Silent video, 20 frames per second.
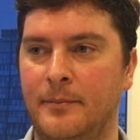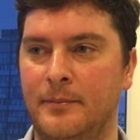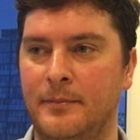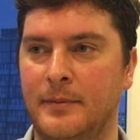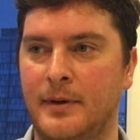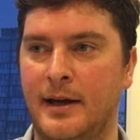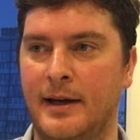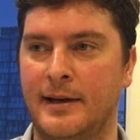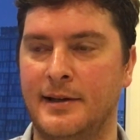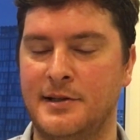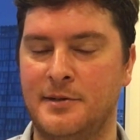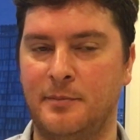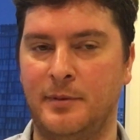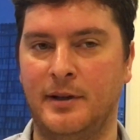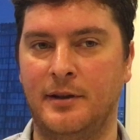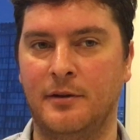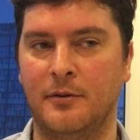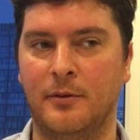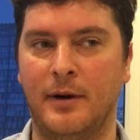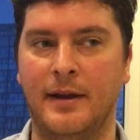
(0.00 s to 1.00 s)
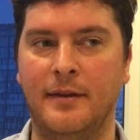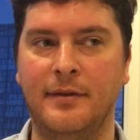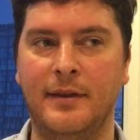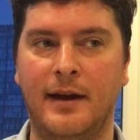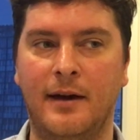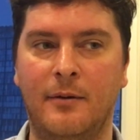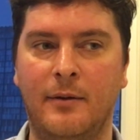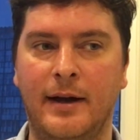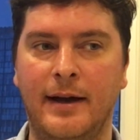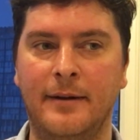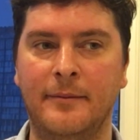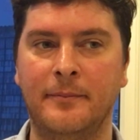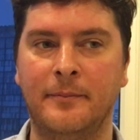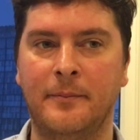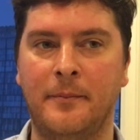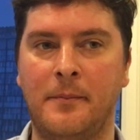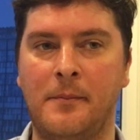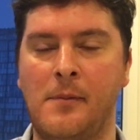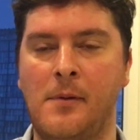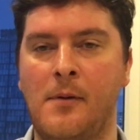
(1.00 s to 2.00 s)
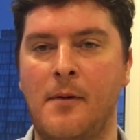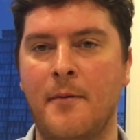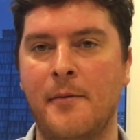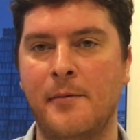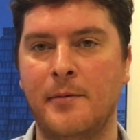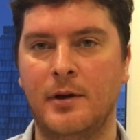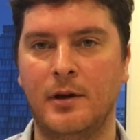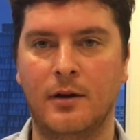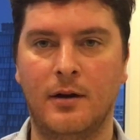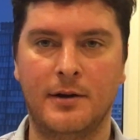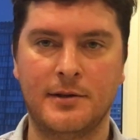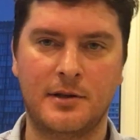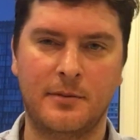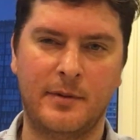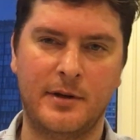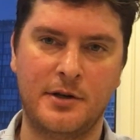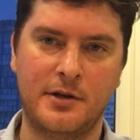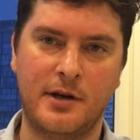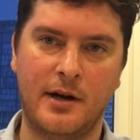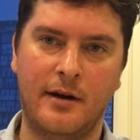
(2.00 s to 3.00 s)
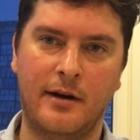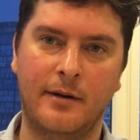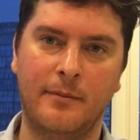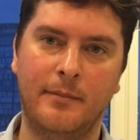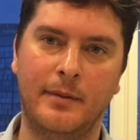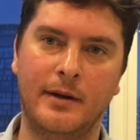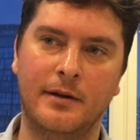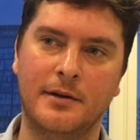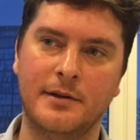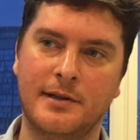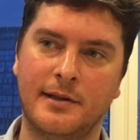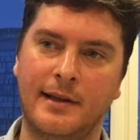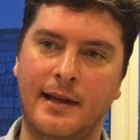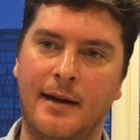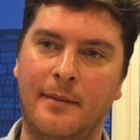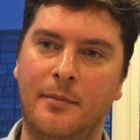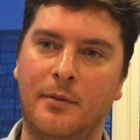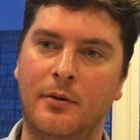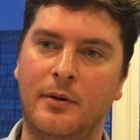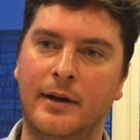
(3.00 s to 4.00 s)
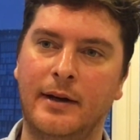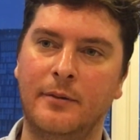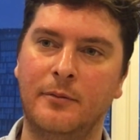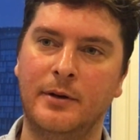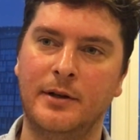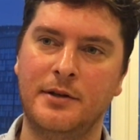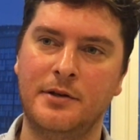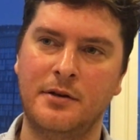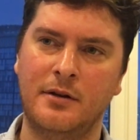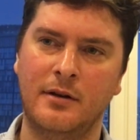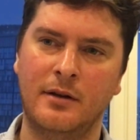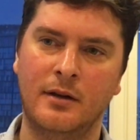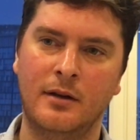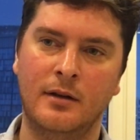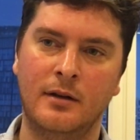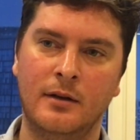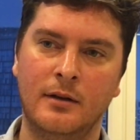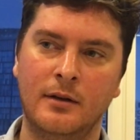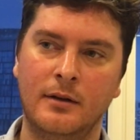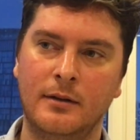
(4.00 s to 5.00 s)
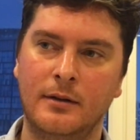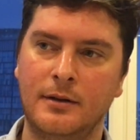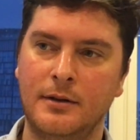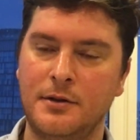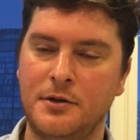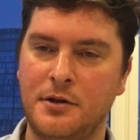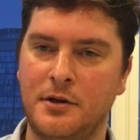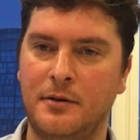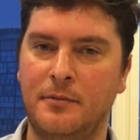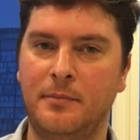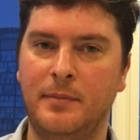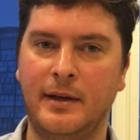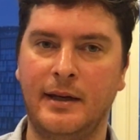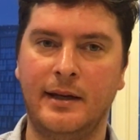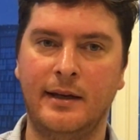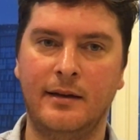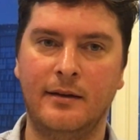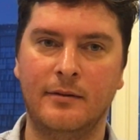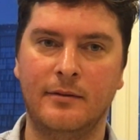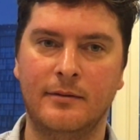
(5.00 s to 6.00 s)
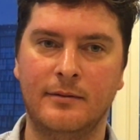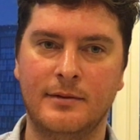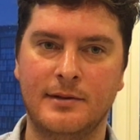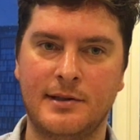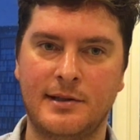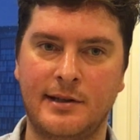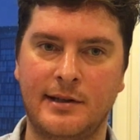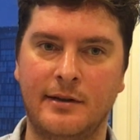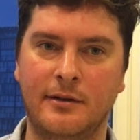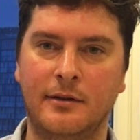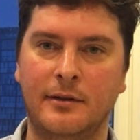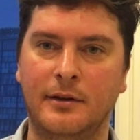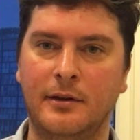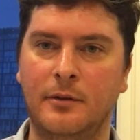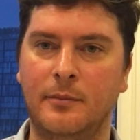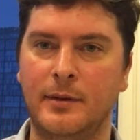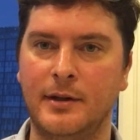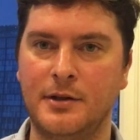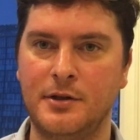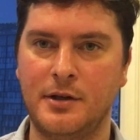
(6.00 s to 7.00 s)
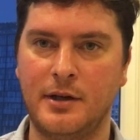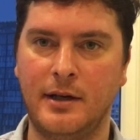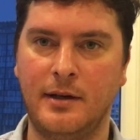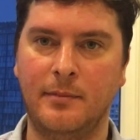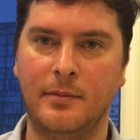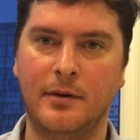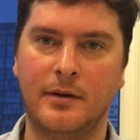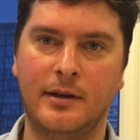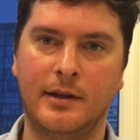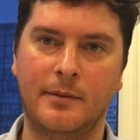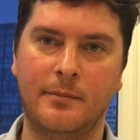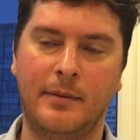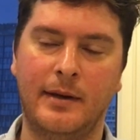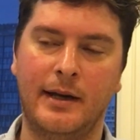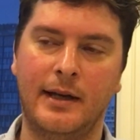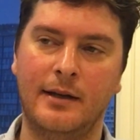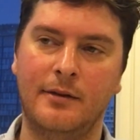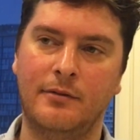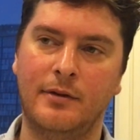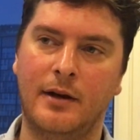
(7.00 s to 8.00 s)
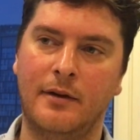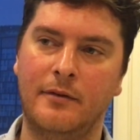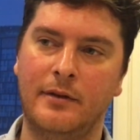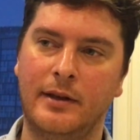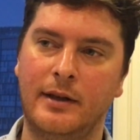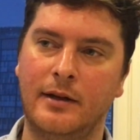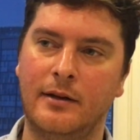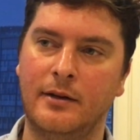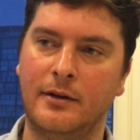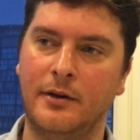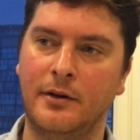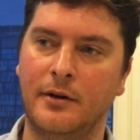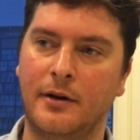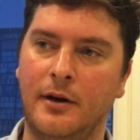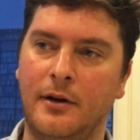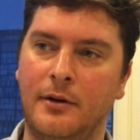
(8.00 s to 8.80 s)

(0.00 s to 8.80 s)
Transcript: kind of split the rent that way. You'll also be sharing bills at that point, which should be still a little bit cheaper than paying for everything on your